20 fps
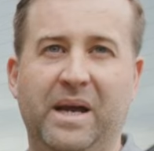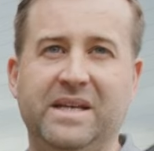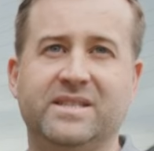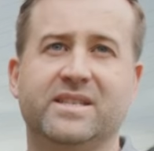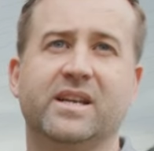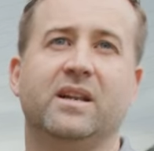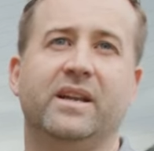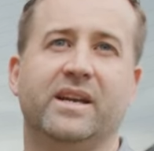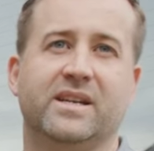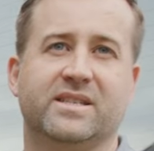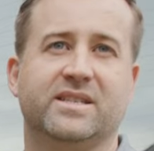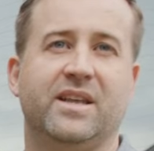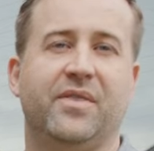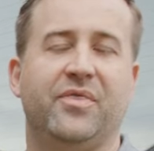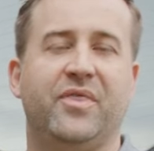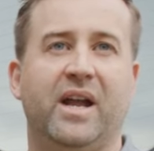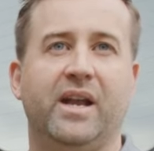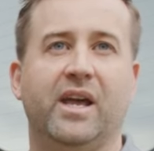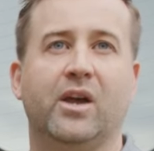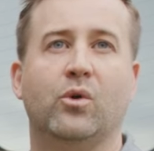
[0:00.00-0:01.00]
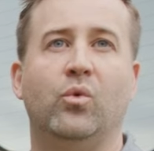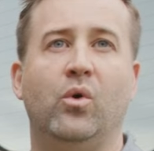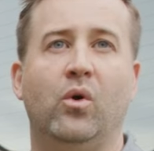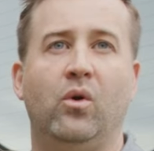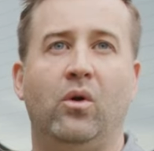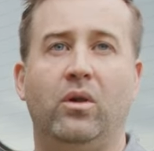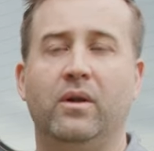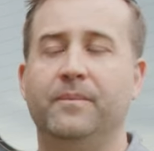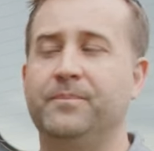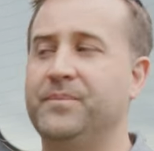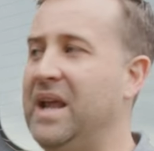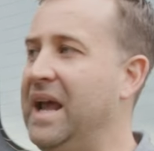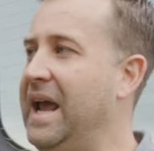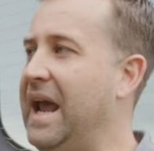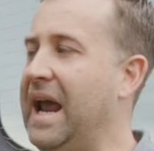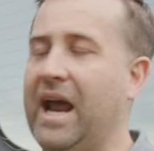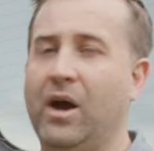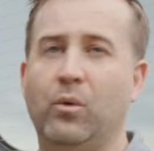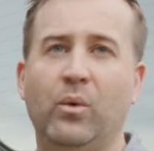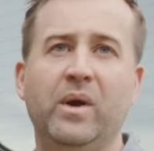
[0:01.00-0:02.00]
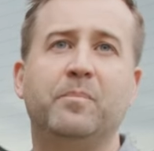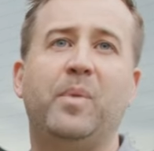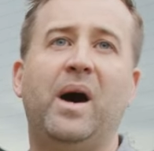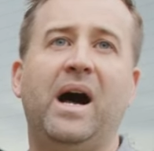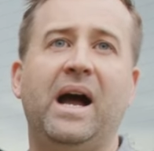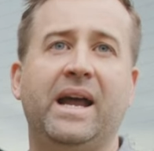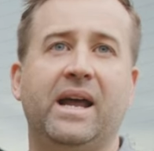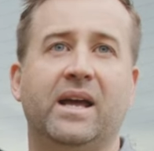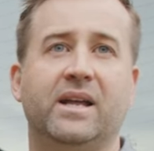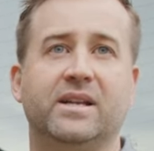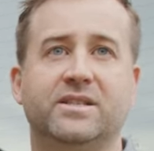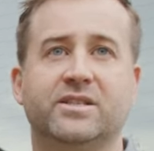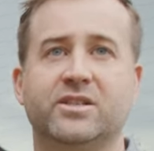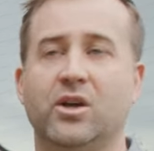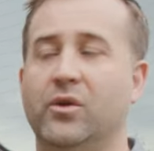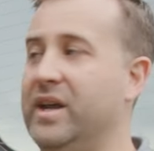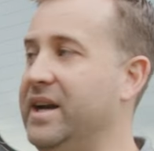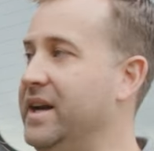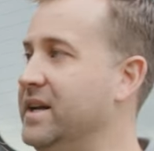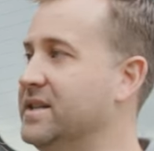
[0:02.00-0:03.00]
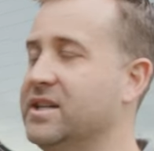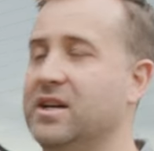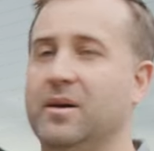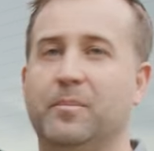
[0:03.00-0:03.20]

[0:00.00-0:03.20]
basically a synthetic wool. And we buy it so that it's